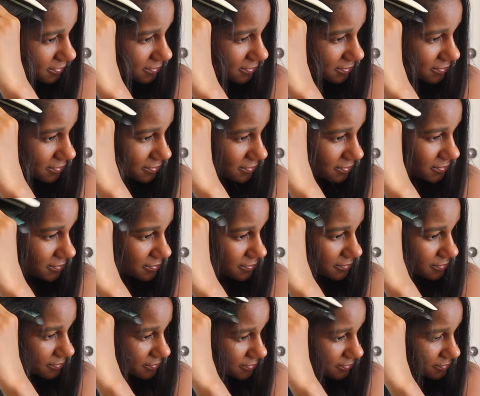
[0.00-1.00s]
times,
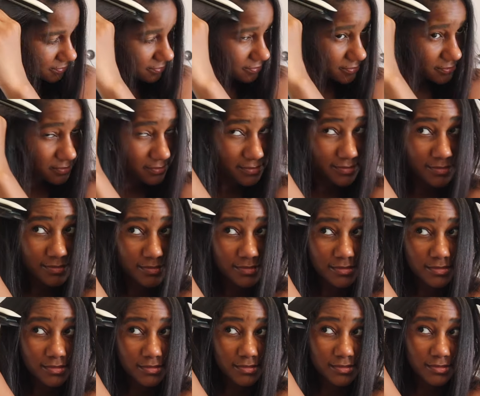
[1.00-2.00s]
and most of the
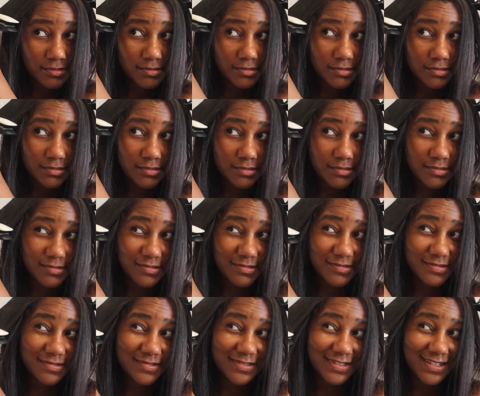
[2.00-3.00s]
times in those videos
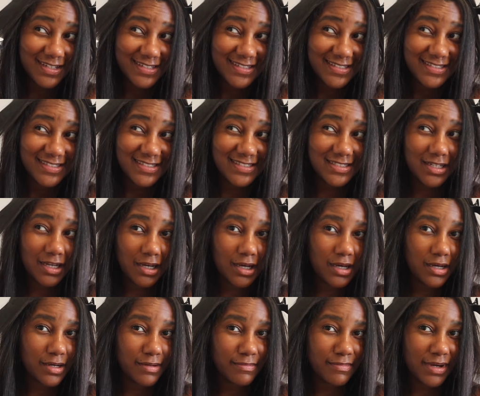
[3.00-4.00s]
it's because they're locking
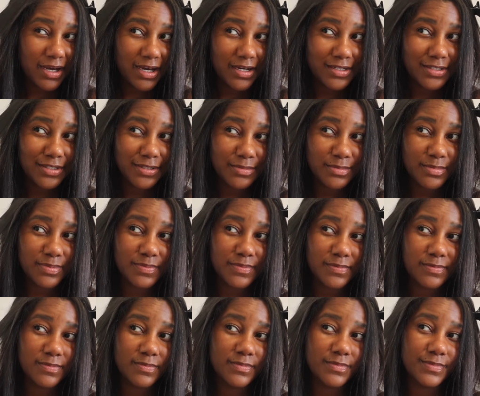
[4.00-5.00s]
in a keratin treatment
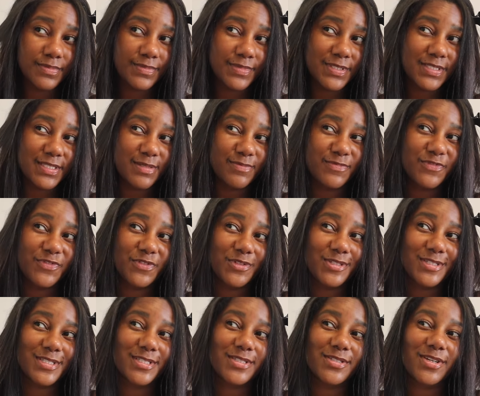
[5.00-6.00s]
system.
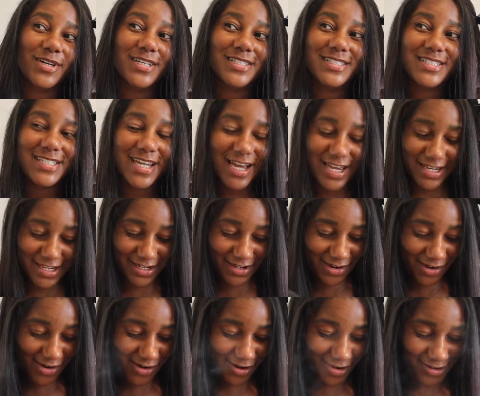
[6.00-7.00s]
So it does say to
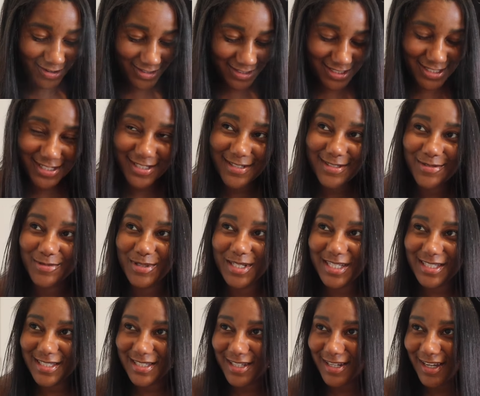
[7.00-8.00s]
do up to 8
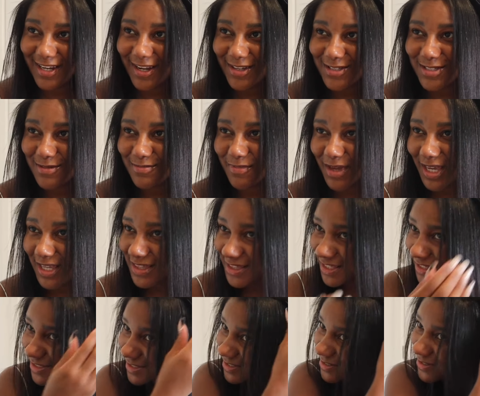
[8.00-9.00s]
passes on your
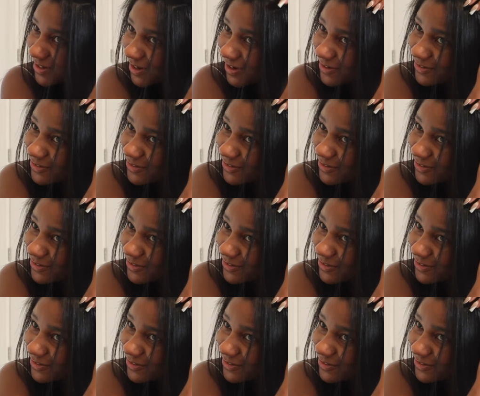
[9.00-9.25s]
hair on the